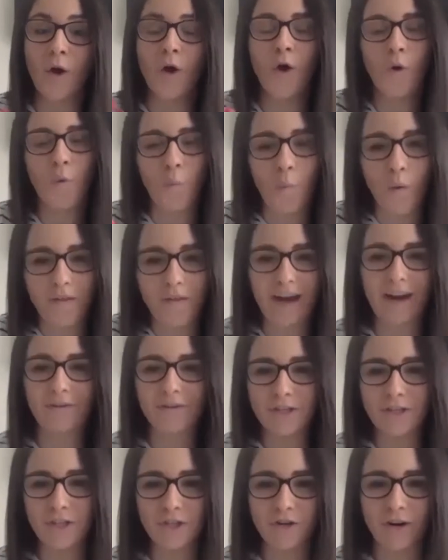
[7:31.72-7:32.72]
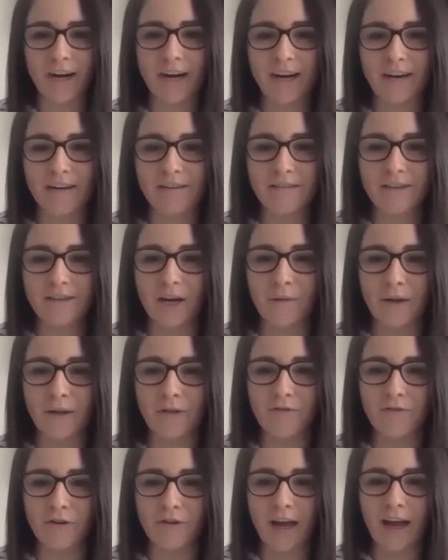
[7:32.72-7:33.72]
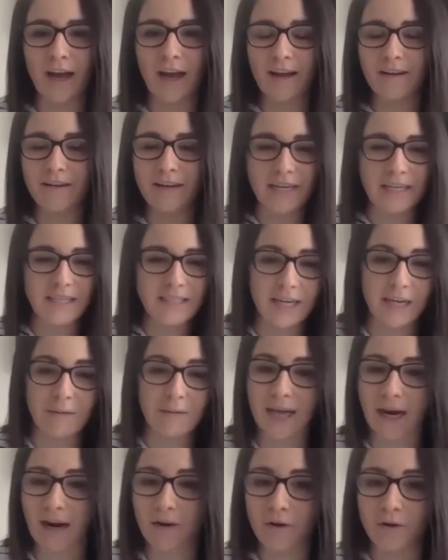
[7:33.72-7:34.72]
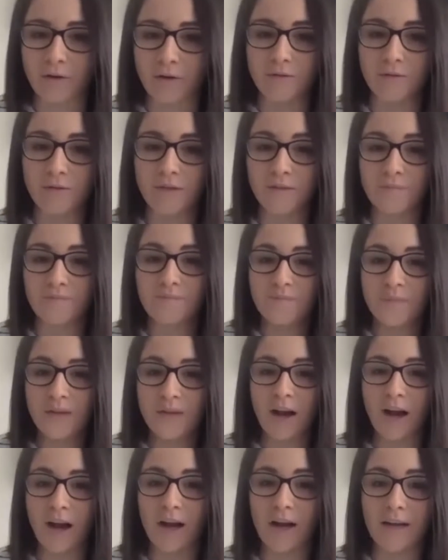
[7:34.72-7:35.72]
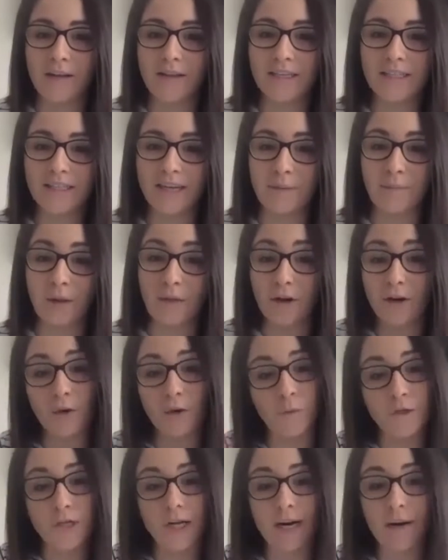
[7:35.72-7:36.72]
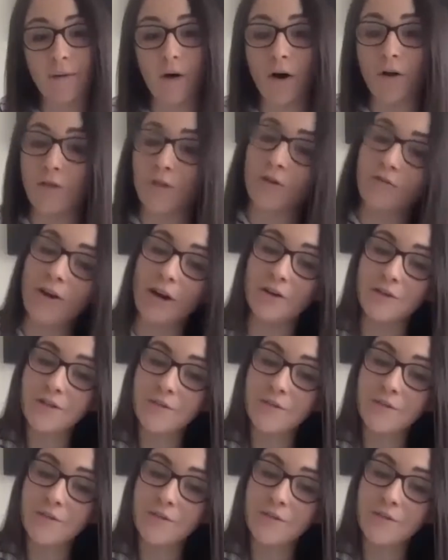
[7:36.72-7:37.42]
without the strain going through their knees, hips, ankles in the same way that it would out on the road.